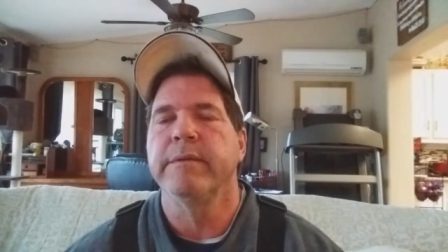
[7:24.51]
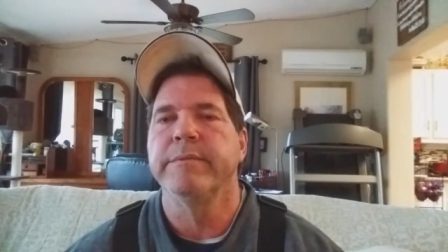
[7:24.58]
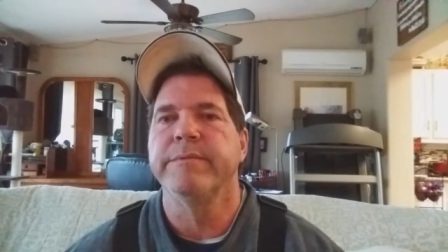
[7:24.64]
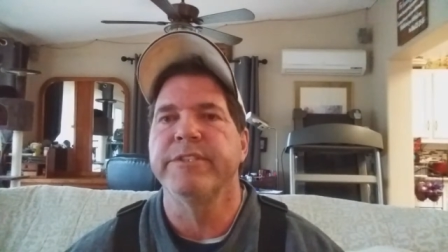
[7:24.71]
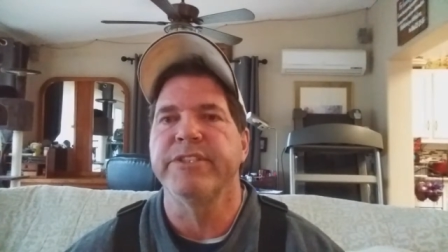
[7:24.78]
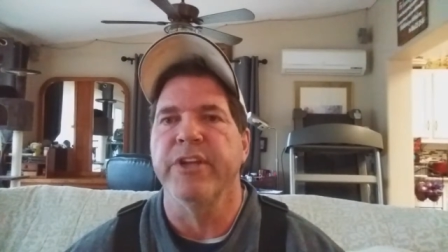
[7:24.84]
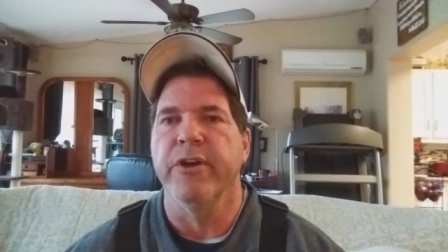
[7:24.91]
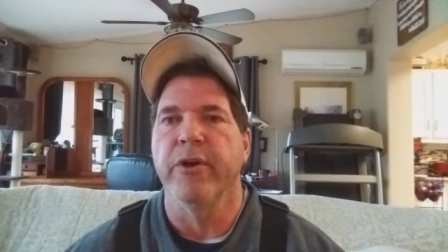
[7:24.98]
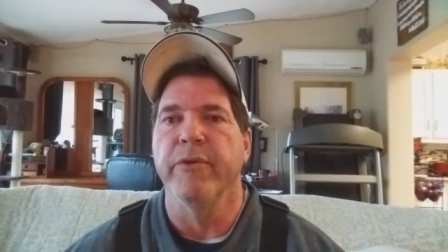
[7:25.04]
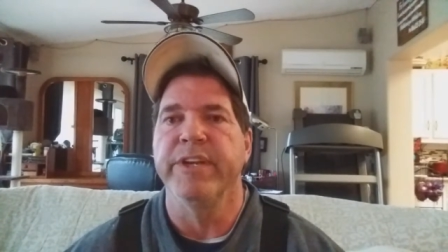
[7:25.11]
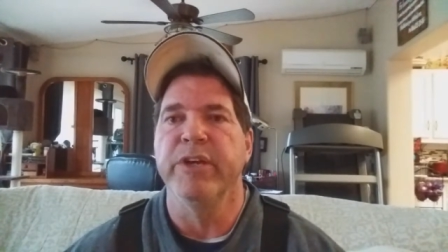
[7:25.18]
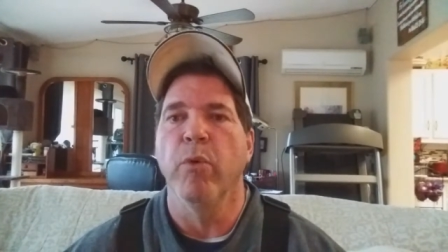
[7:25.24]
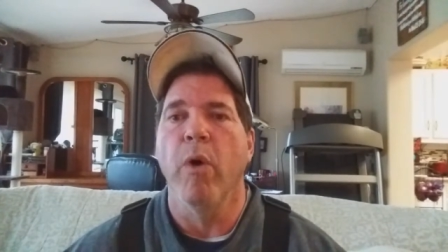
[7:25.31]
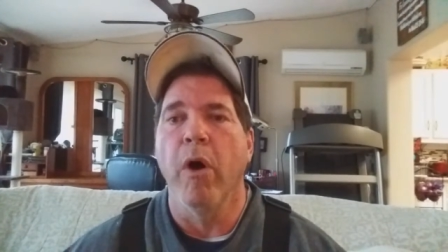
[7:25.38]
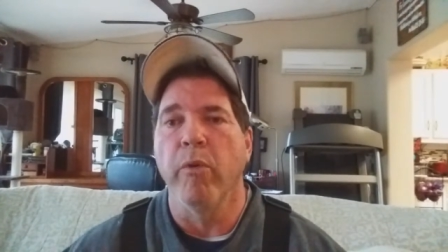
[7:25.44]
So
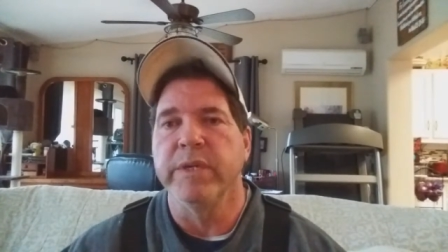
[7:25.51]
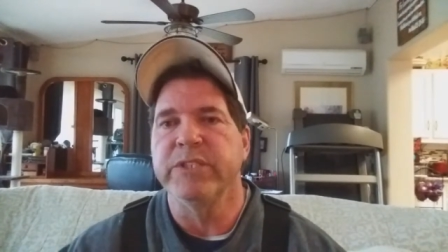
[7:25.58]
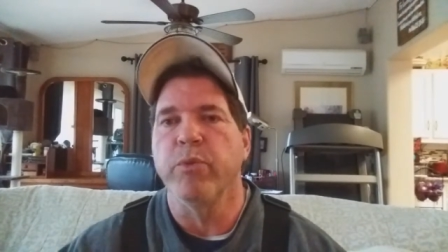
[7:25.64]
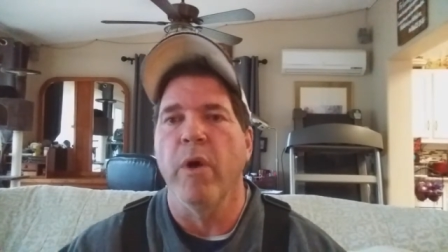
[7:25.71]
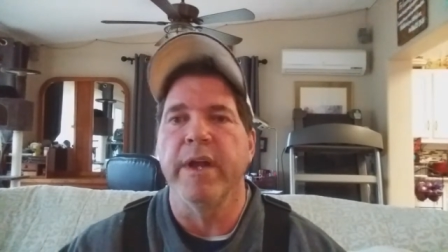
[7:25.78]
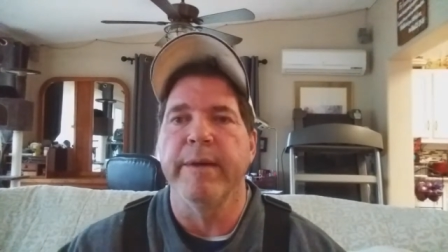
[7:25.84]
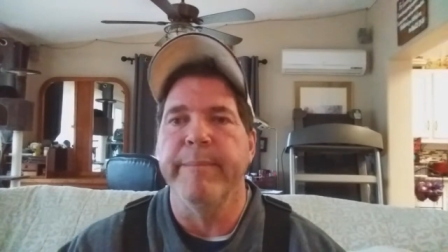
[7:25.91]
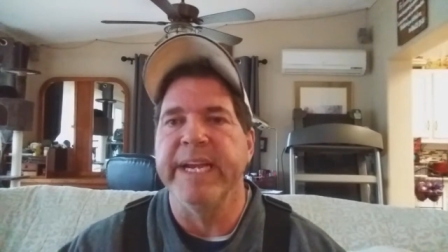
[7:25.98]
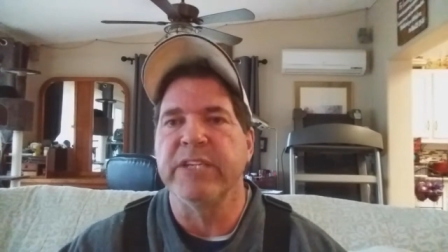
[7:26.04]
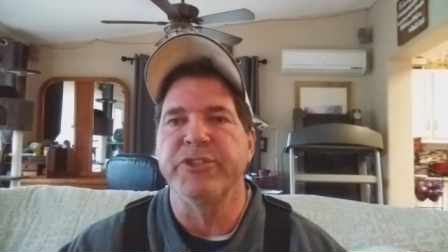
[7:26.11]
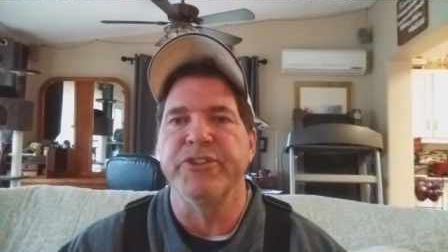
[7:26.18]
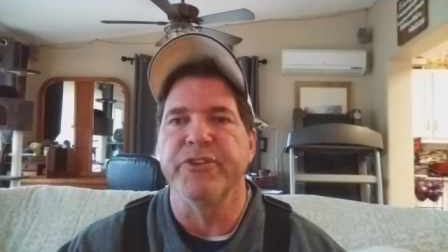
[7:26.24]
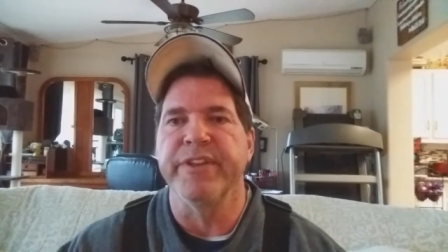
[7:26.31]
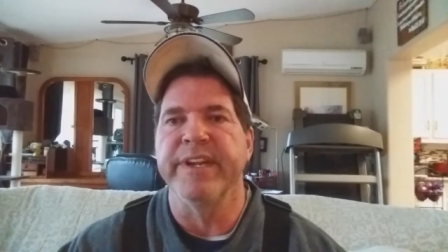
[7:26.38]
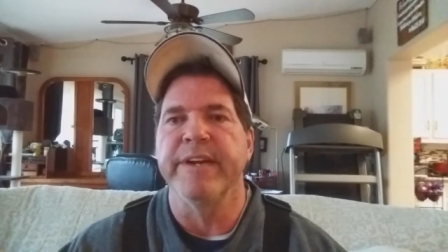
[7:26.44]
you always want to make
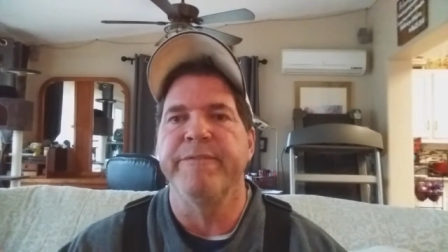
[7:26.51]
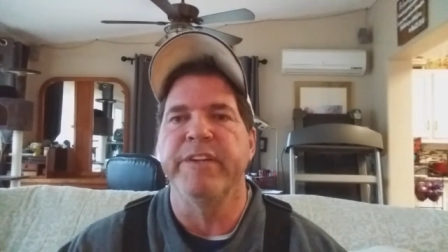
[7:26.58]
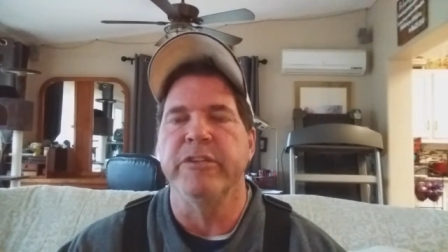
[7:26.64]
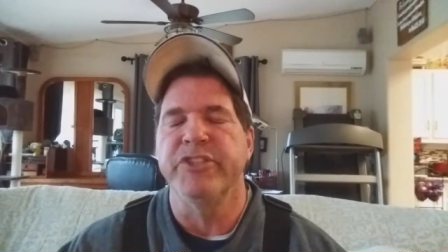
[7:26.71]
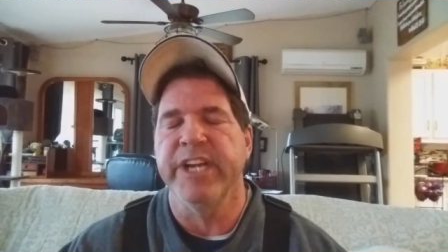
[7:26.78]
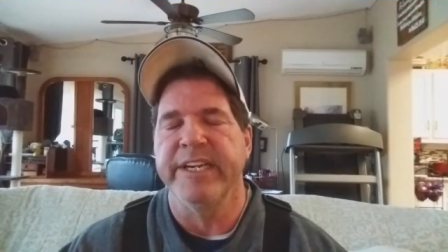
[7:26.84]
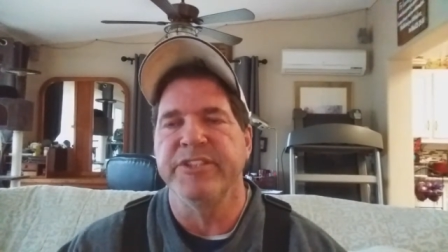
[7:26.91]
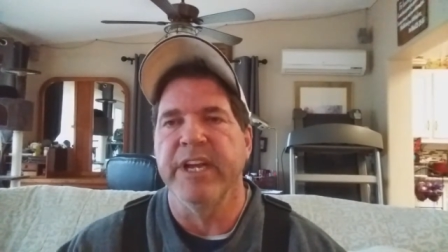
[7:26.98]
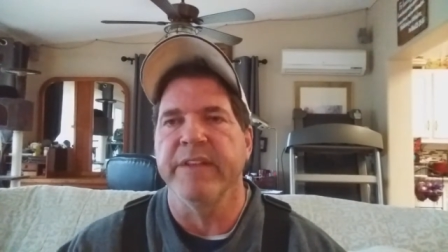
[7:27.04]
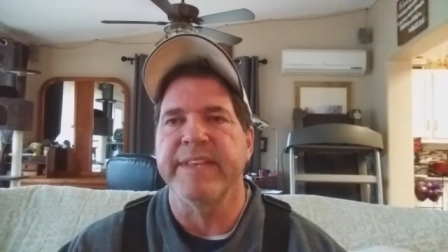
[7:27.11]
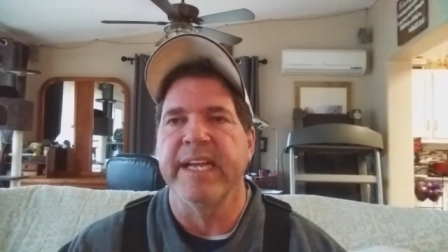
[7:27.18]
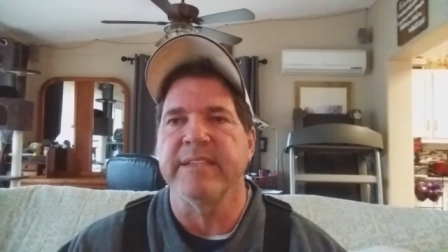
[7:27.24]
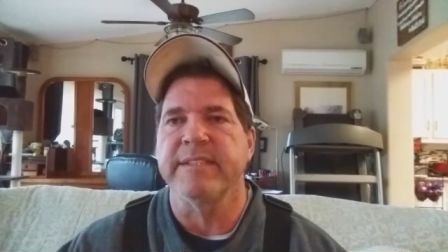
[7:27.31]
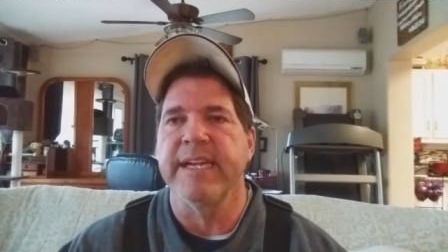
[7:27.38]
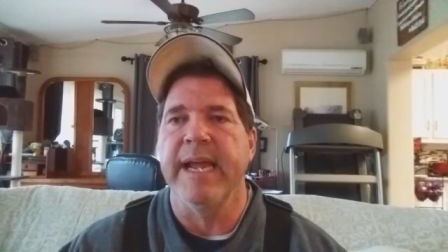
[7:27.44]
sure that if you change out
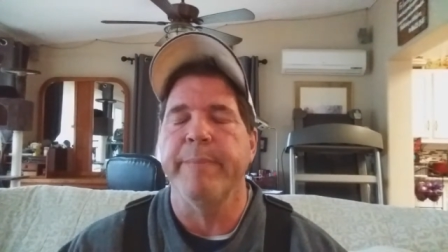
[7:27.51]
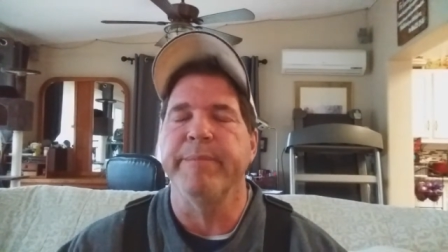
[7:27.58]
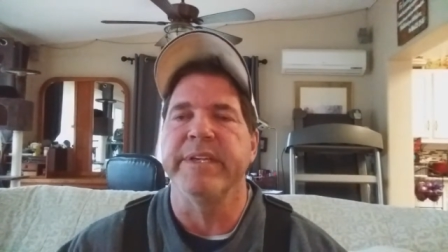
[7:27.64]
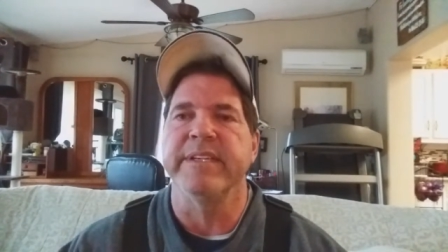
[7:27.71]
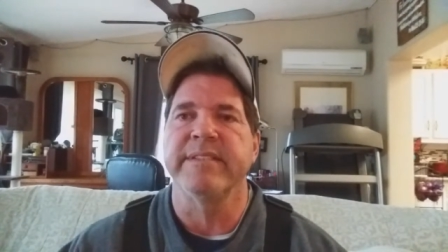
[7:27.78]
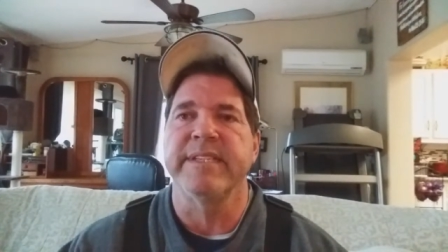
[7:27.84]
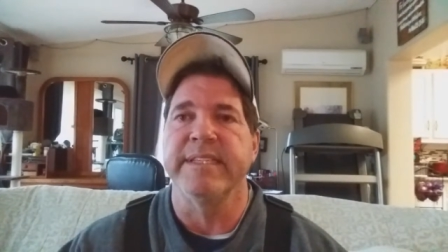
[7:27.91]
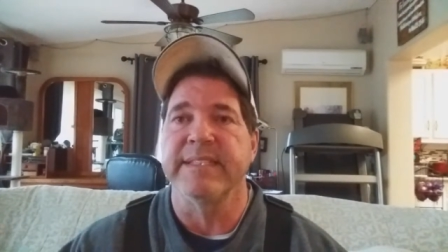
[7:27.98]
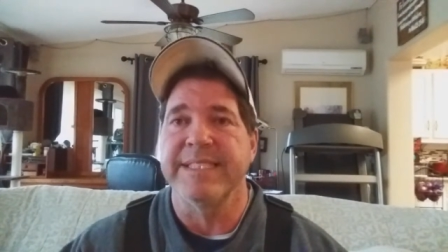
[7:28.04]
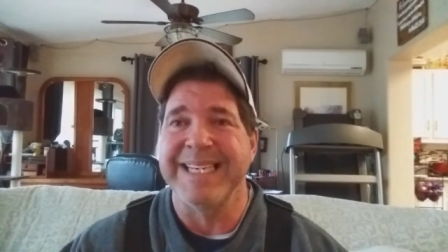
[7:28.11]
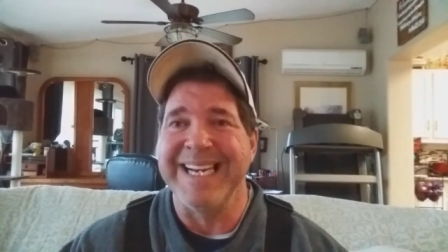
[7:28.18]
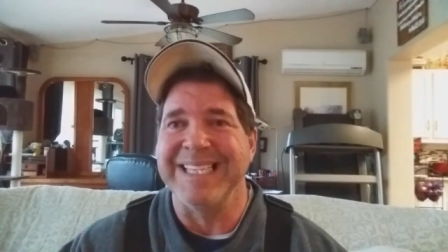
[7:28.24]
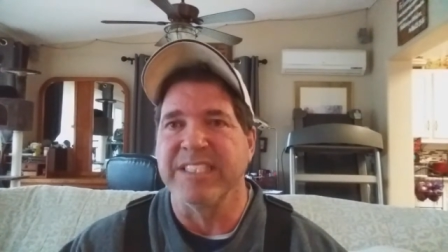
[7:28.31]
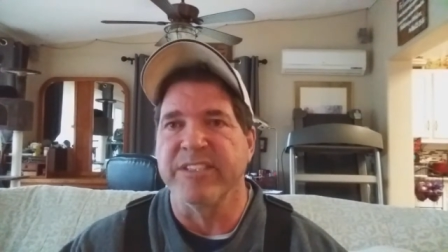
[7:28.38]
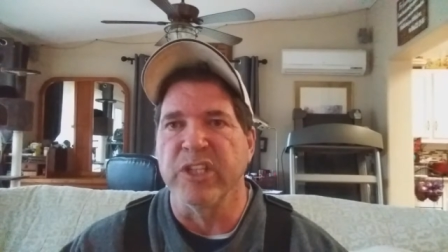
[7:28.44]
that snap disc, it
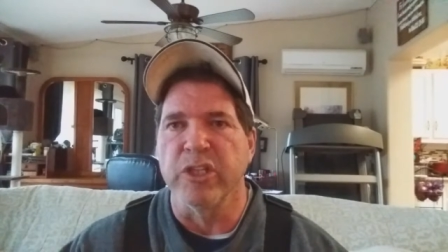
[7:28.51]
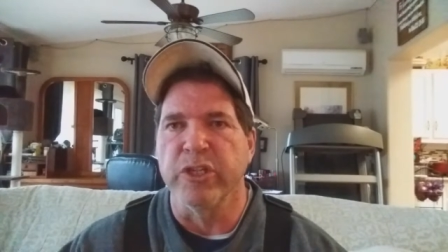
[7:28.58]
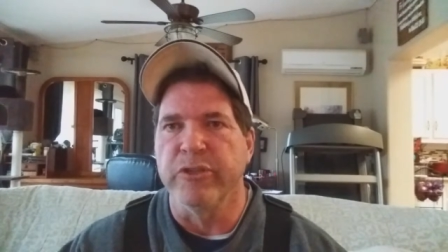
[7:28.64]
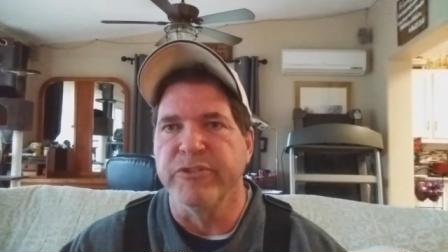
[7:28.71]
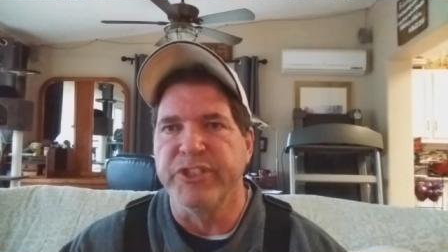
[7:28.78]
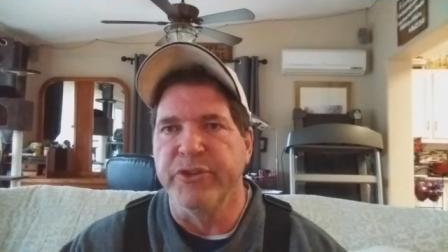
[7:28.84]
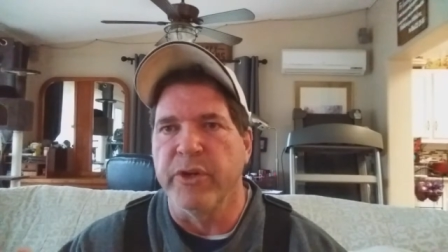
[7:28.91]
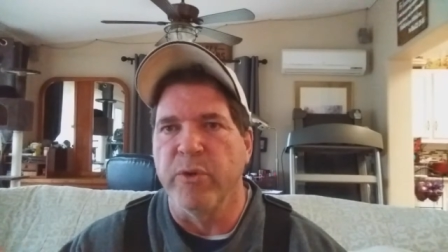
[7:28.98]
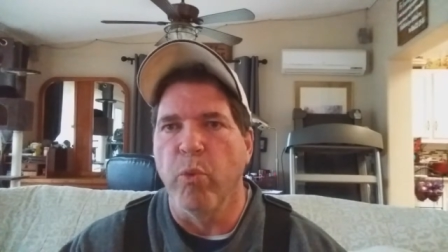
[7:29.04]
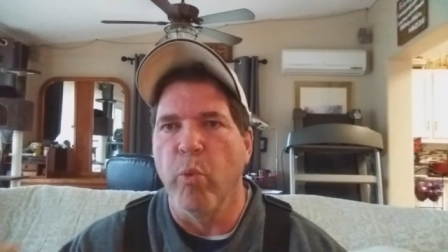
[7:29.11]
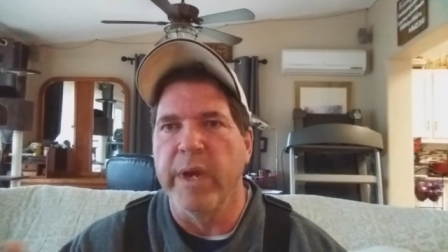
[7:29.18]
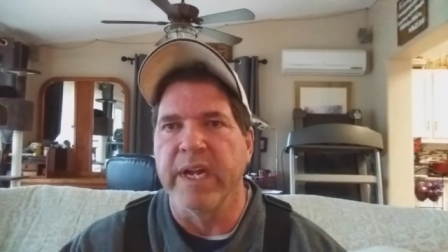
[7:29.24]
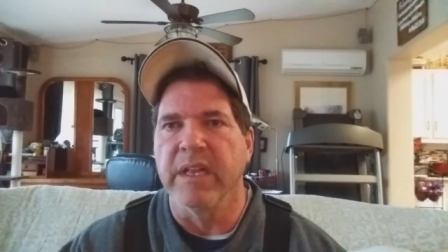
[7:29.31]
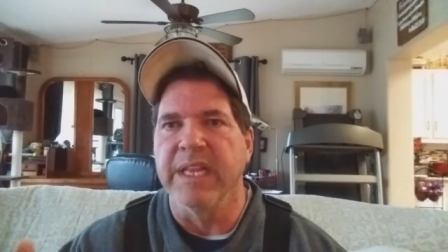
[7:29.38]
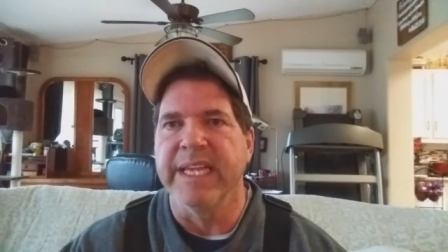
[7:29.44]
stays loose. You can
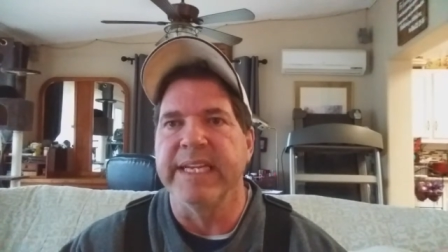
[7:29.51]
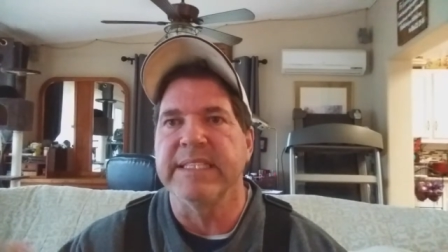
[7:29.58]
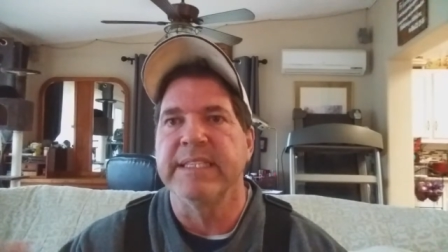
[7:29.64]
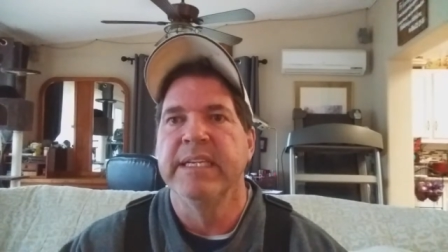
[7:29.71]
wiggle it.